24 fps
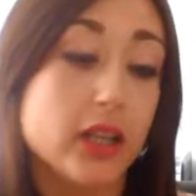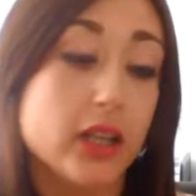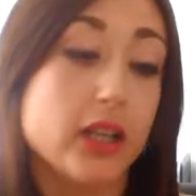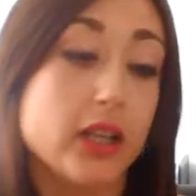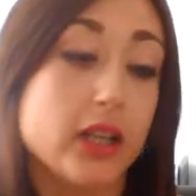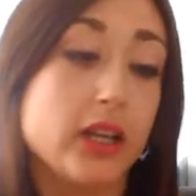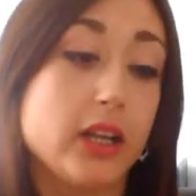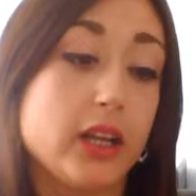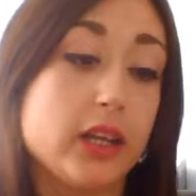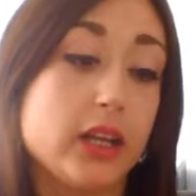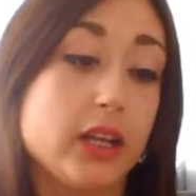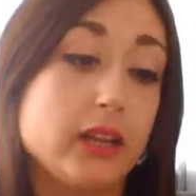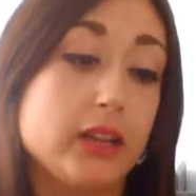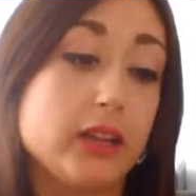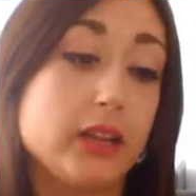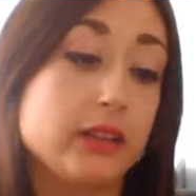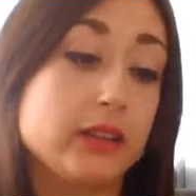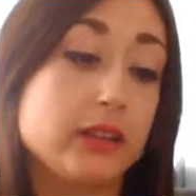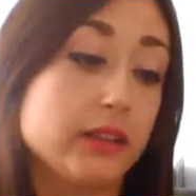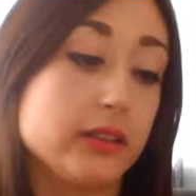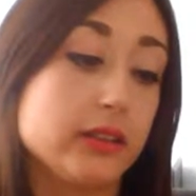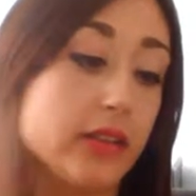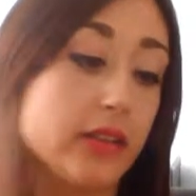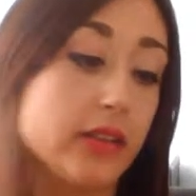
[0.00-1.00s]
and
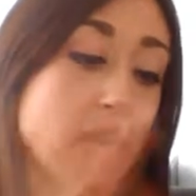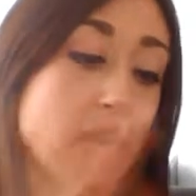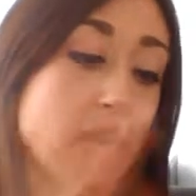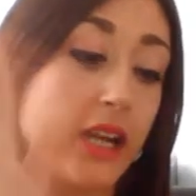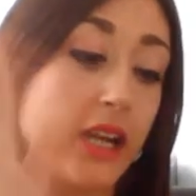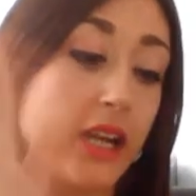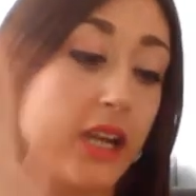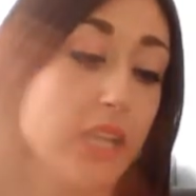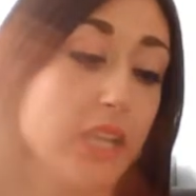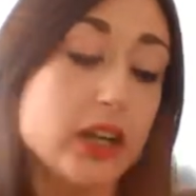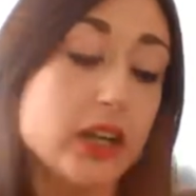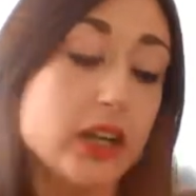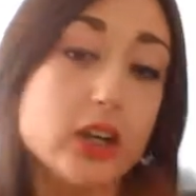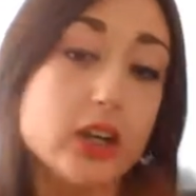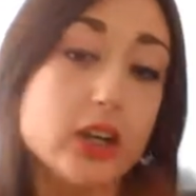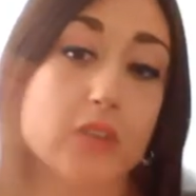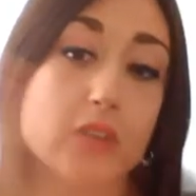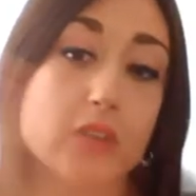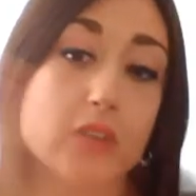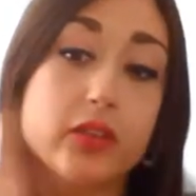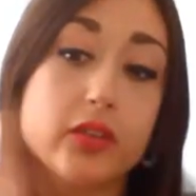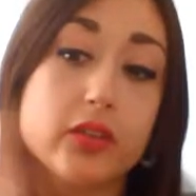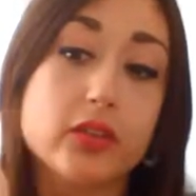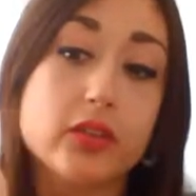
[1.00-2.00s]
then it
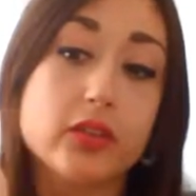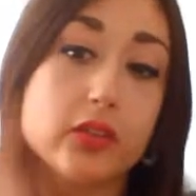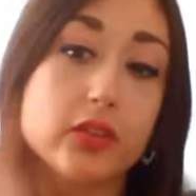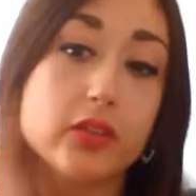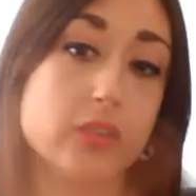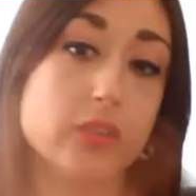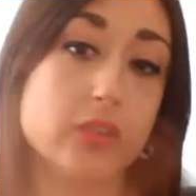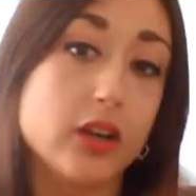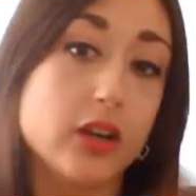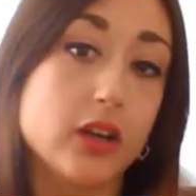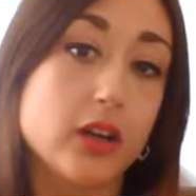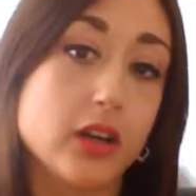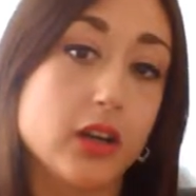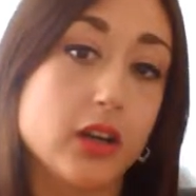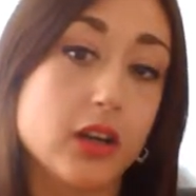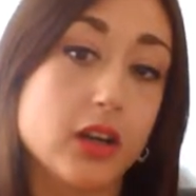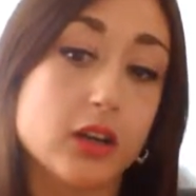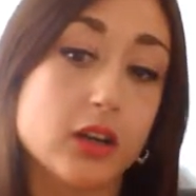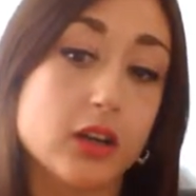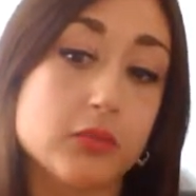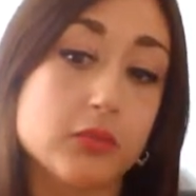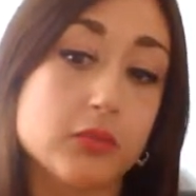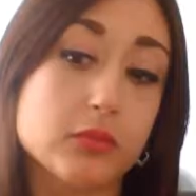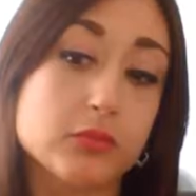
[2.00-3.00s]
goes
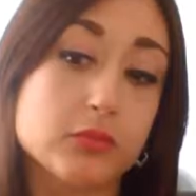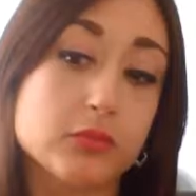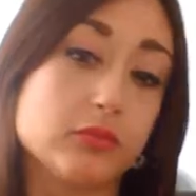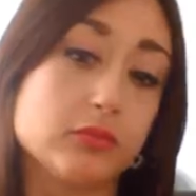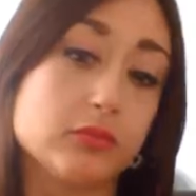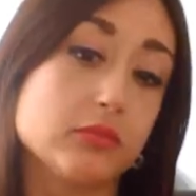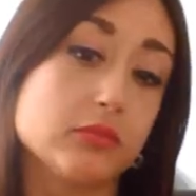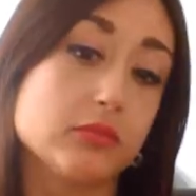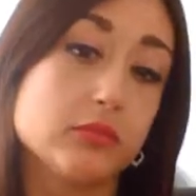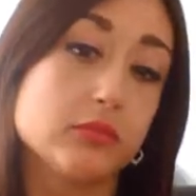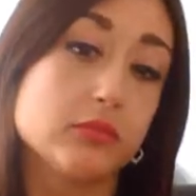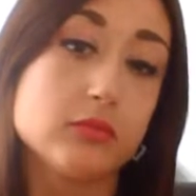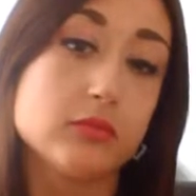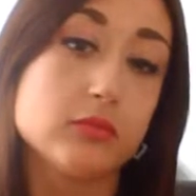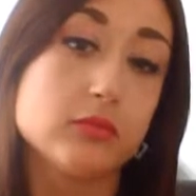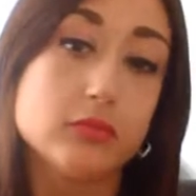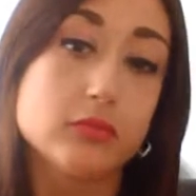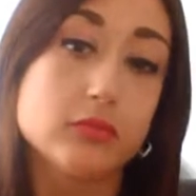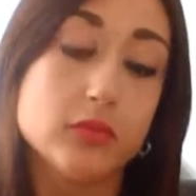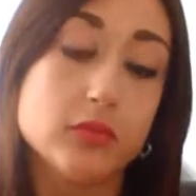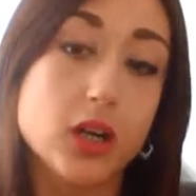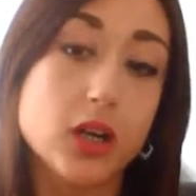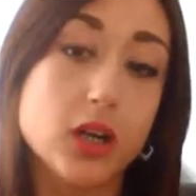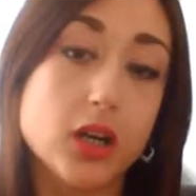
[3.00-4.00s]

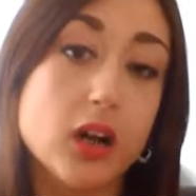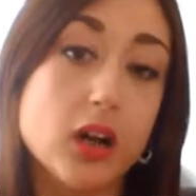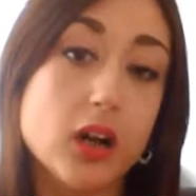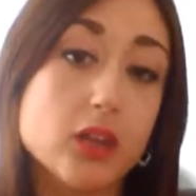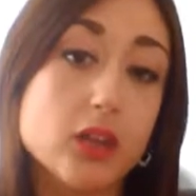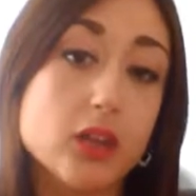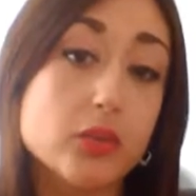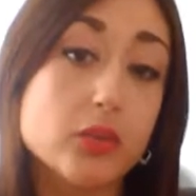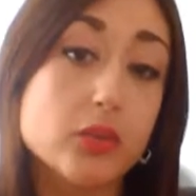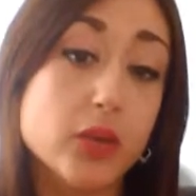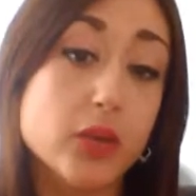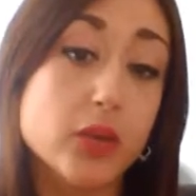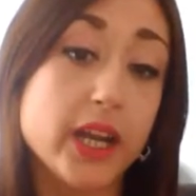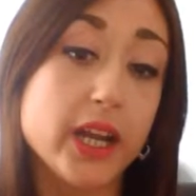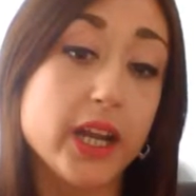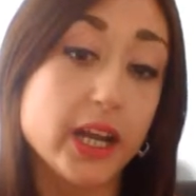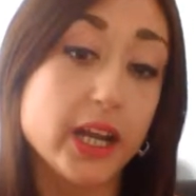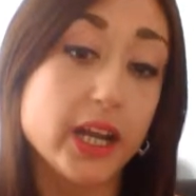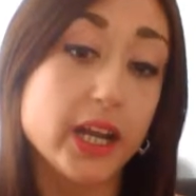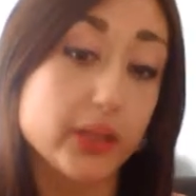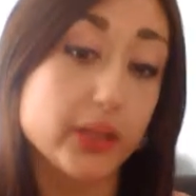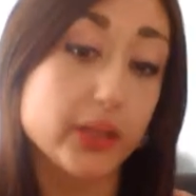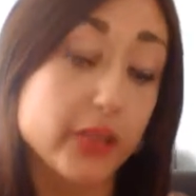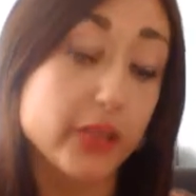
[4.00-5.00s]
all the way
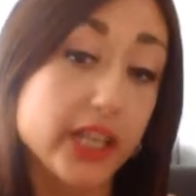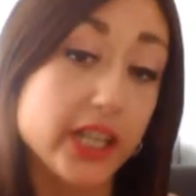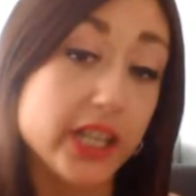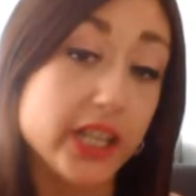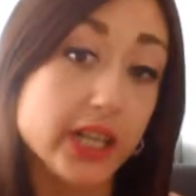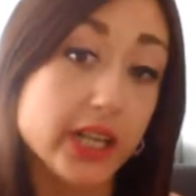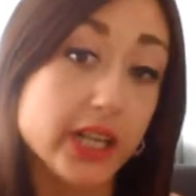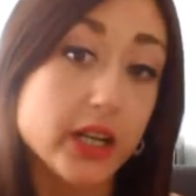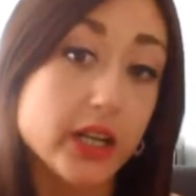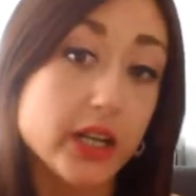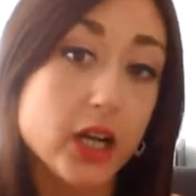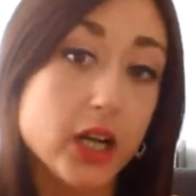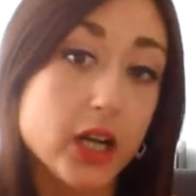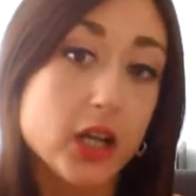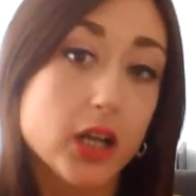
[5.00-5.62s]
at the beginning.